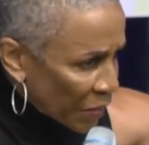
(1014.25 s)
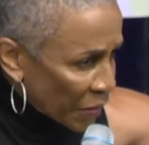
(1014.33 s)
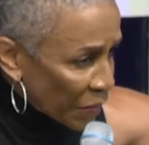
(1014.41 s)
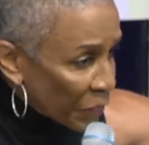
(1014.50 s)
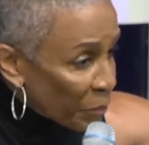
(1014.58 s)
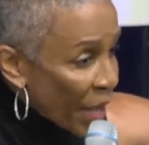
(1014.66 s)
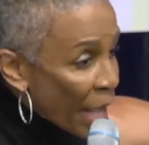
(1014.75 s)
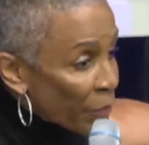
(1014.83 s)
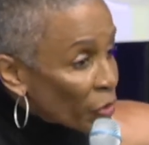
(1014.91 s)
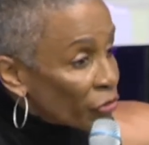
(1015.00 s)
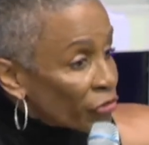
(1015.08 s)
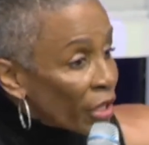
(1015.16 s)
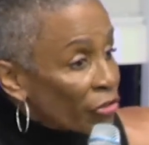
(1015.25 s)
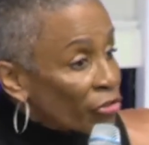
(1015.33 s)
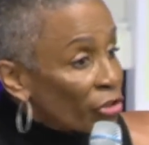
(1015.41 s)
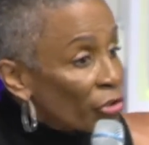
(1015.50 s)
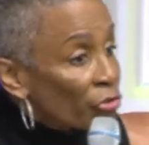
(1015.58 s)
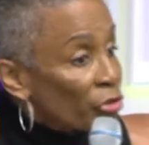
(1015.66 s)
And the Bible says
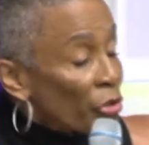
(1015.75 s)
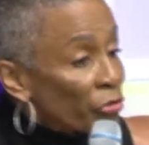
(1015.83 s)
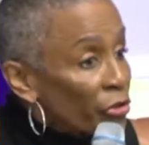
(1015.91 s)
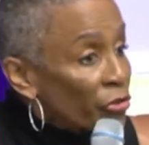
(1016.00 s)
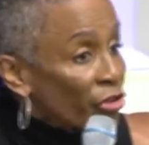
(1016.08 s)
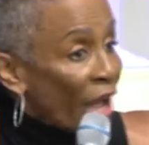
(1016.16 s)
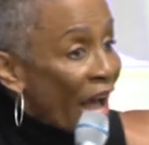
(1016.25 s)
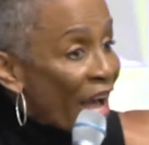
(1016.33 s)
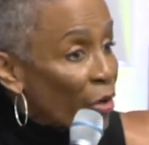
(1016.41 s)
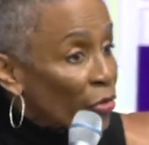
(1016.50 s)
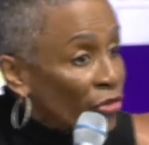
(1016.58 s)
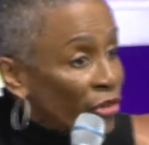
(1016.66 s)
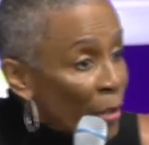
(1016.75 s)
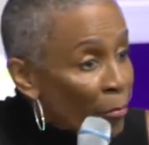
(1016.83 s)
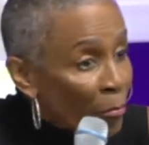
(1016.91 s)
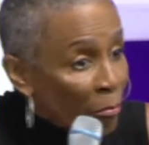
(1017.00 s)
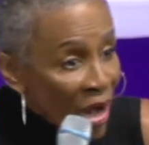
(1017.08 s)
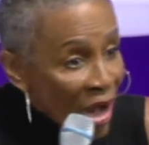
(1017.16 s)
she took the child's limp
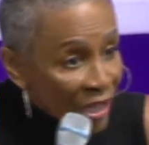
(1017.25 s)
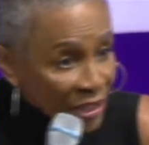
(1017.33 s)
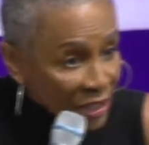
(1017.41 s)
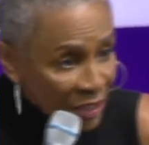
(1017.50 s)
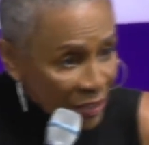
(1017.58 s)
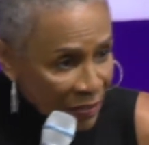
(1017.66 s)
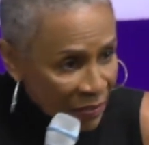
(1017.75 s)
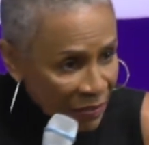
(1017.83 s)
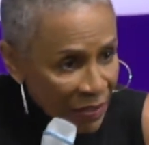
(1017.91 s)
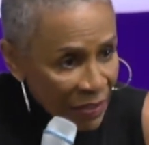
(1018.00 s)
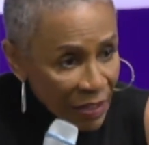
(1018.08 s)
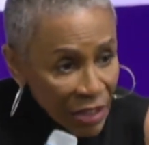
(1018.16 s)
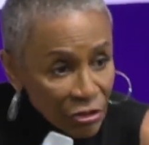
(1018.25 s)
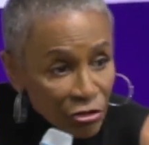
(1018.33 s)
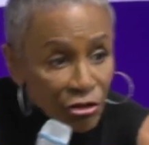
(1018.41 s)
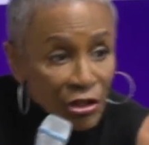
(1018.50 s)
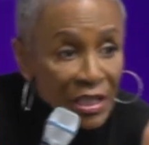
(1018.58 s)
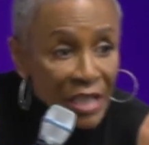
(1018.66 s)
body and
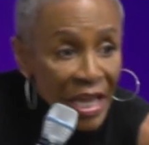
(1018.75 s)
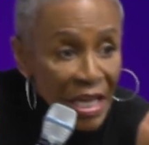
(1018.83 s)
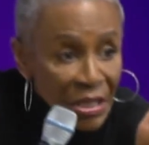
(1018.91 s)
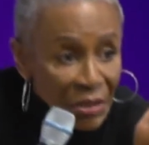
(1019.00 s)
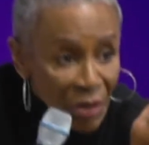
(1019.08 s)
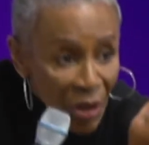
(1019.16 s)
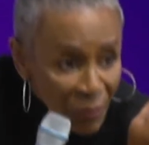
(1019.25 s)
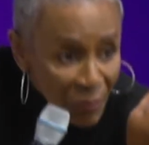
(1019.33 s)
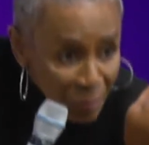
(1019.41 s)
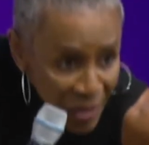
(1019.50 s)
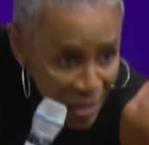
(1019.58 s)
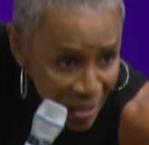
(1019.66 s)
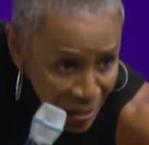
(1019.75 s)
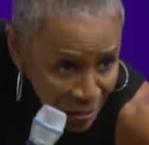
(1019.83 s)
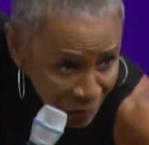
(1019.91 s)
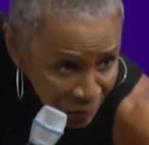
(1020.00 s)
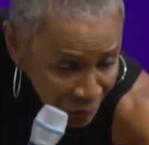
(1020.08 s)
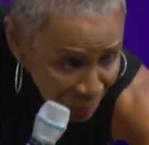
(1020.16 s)
she laid it on the bed
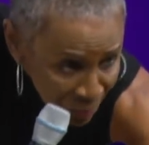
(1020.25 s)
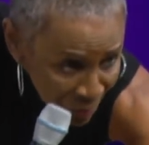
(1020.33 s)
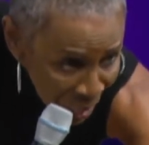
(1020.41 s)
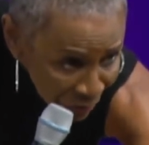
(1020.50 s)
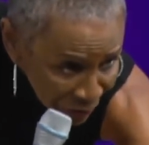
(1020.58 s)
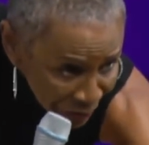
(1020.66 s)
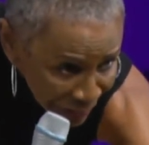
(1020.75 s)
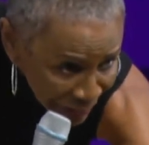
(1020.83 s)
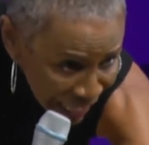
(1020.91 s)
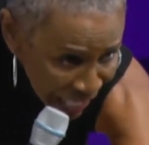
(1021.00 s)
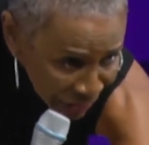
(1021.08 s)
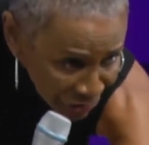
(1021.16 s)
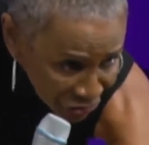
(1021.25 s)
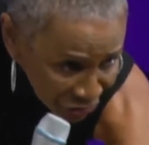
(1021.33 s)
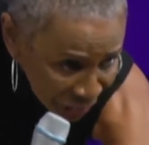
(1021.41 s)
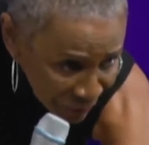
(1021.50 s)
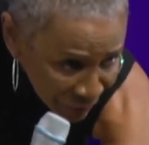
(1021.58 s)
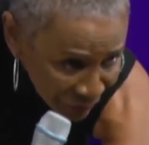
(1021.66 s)
of the prophet Elijah.